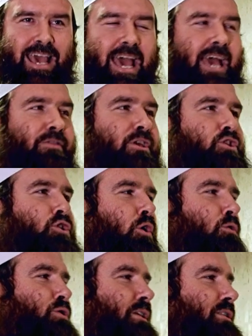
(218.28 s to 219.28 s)
And this
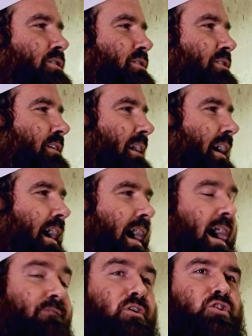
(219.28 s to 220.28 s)
shows us,
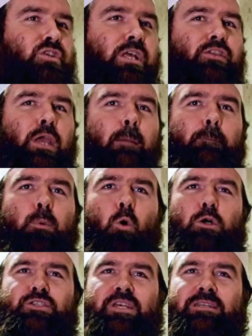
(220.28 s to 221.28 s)
obviously, the
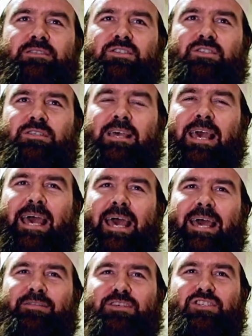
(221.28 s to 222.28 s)
importance
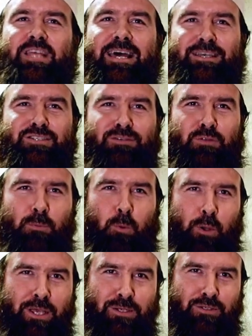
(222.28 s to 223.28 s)
and the status of the
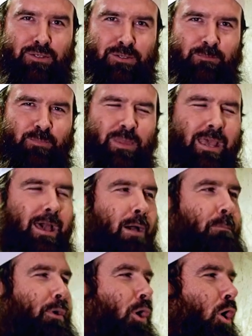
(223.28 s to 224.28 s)
prayers.
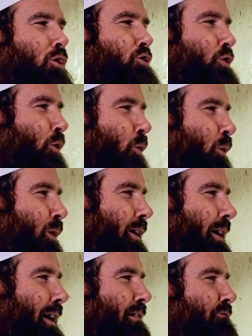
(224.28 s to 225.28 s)
But also,
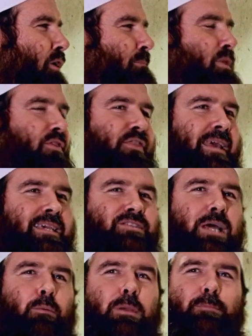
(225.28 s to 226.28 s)
from the things
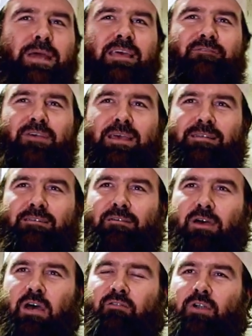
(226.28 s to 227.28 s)
that we benefit
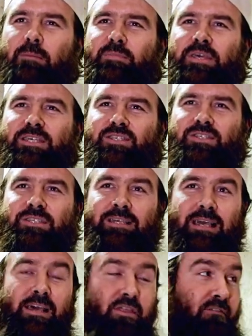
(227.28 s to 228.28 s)
from this,
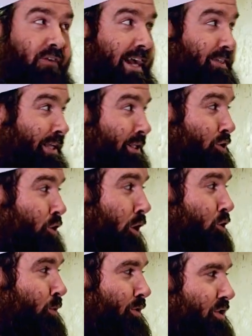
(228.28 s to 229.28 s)
the fact that it
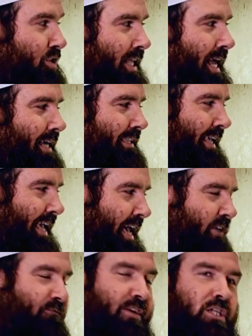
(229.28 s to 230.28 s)
starts with the salat
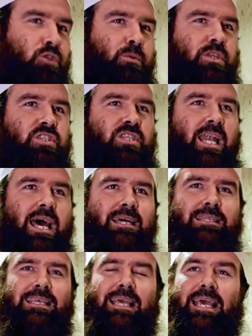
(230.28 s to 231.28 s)
and finishes with the salat,
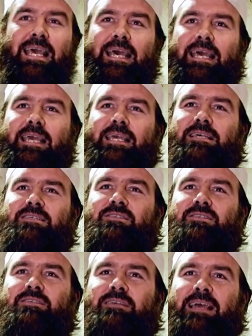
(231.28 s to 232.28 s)

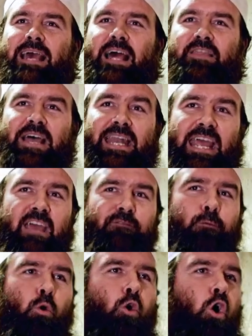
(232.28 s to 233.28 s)
is that if
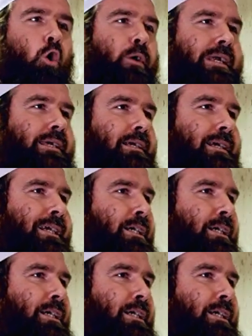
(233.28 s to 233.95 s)
we're going